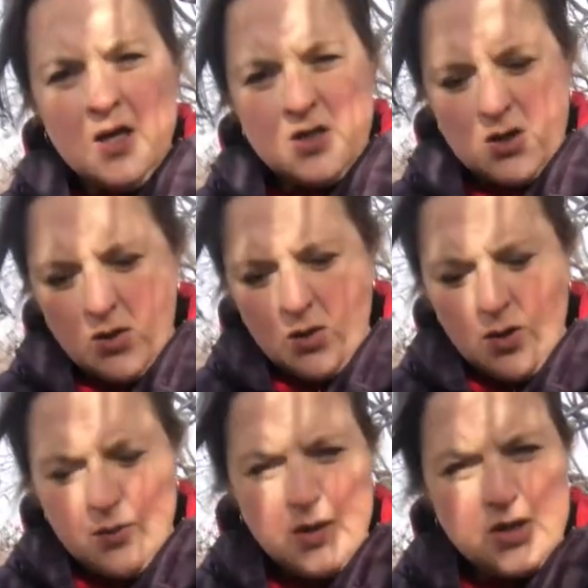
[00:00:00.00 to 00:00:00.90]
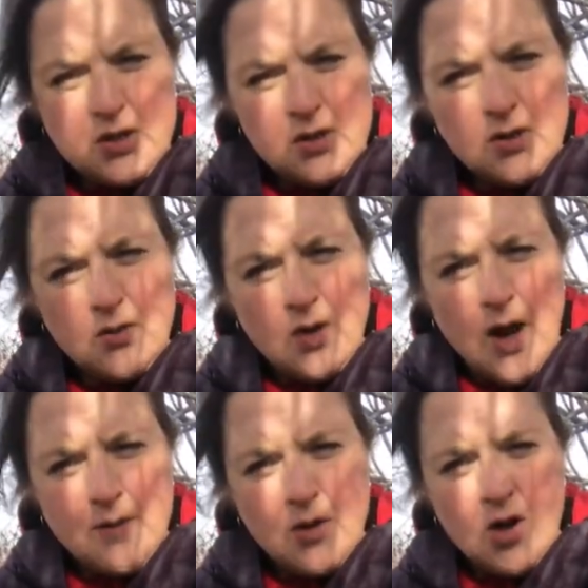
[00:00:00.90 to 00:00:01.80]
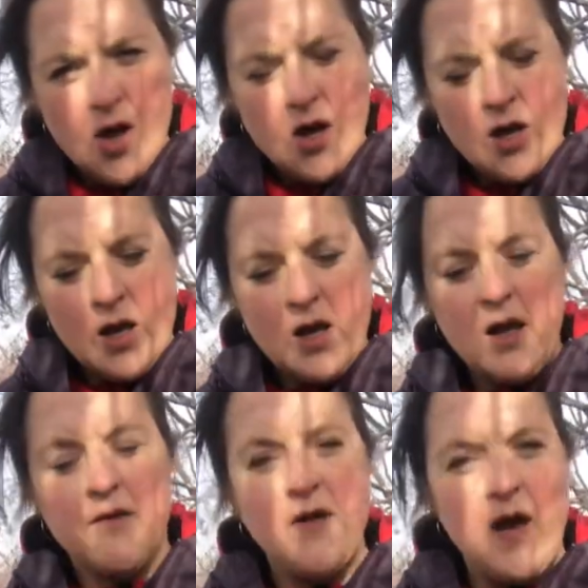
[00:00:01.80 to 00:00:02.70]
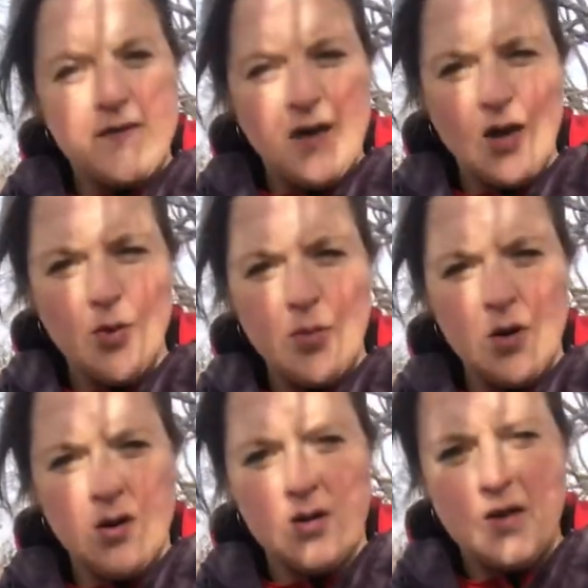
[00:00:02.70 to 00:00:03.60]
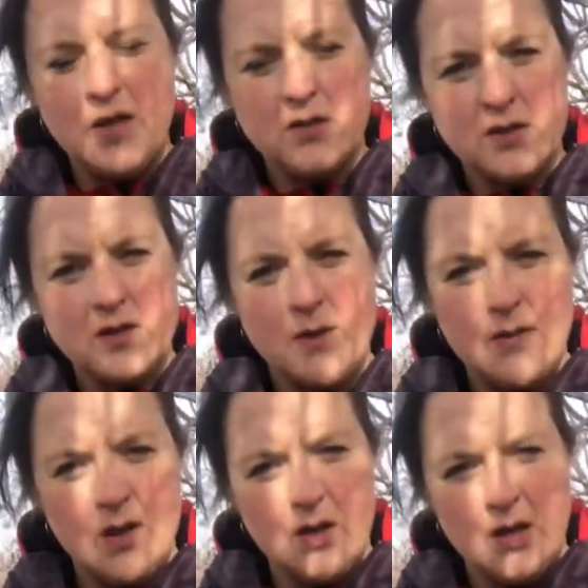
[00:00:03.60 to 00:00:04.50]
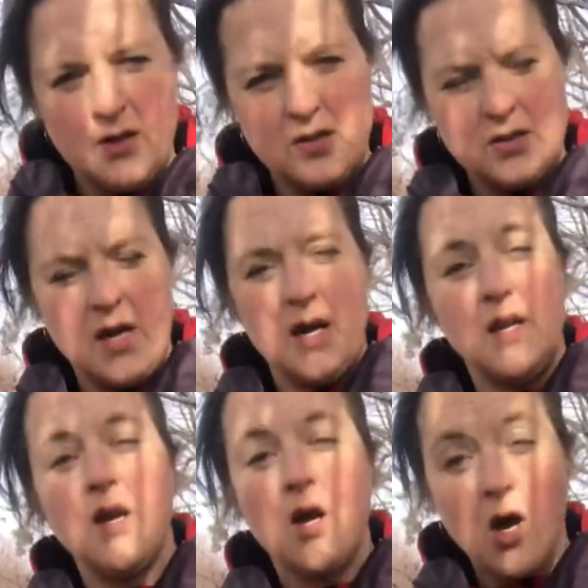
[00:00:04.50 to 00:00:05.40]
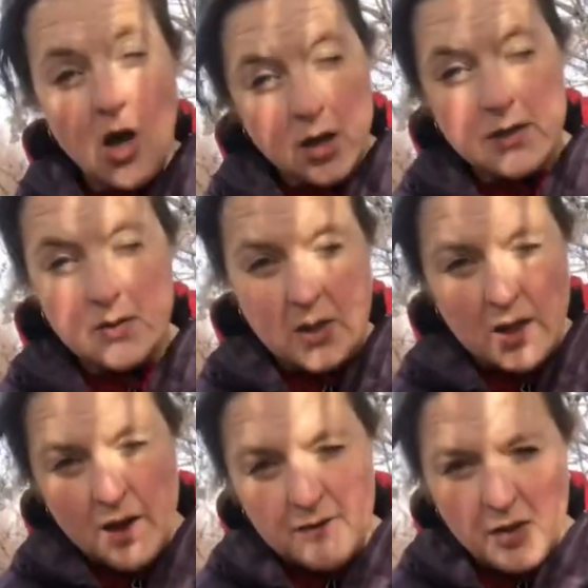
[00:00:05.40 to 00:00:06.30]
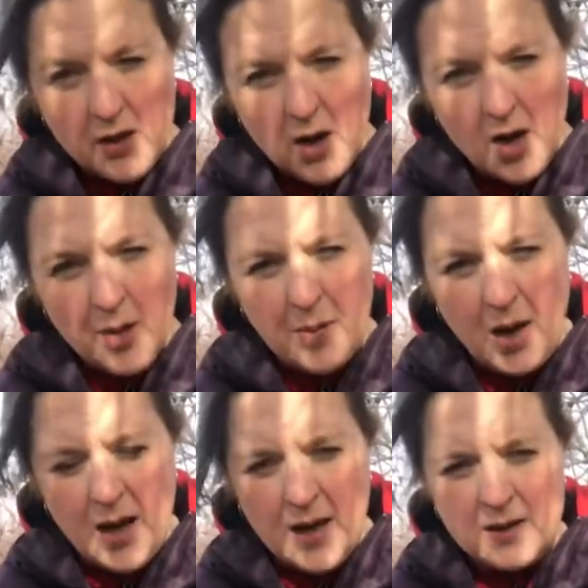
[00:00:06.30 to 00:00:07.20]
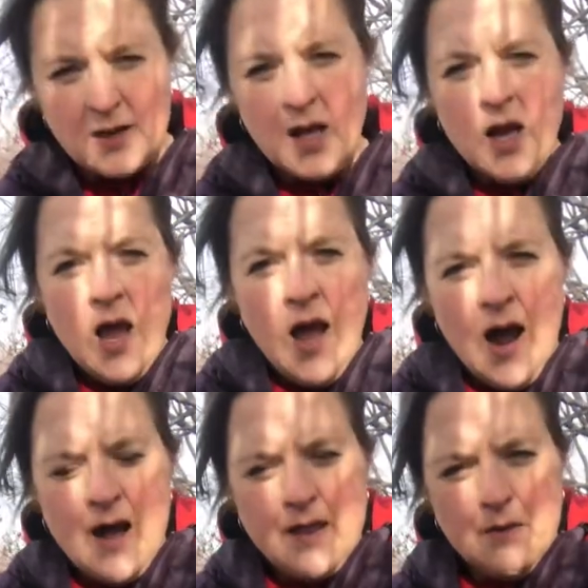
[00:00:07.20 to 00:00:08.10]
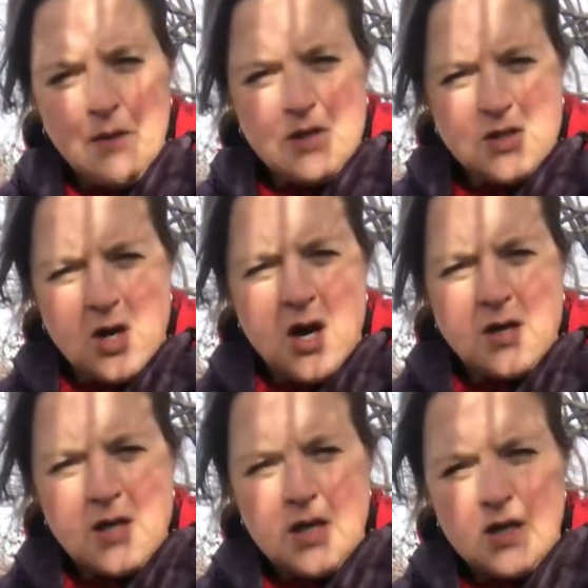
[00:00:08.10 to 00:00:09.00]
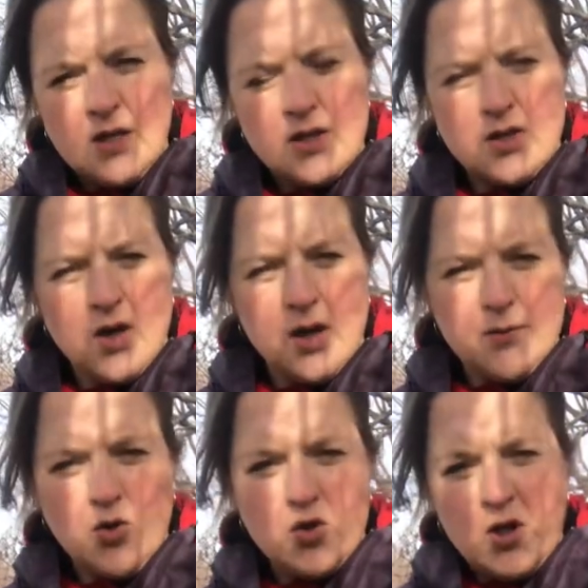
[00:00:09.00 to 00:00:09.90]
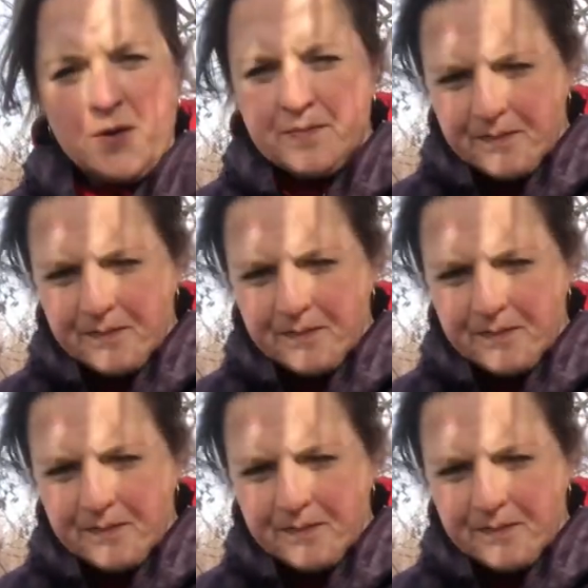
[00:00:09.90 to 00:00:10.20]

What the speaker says: So reach through, grab the log. If I have a helper, they do the same thing on the other side, also a glove on their helper hand, and then we start the sawing motion.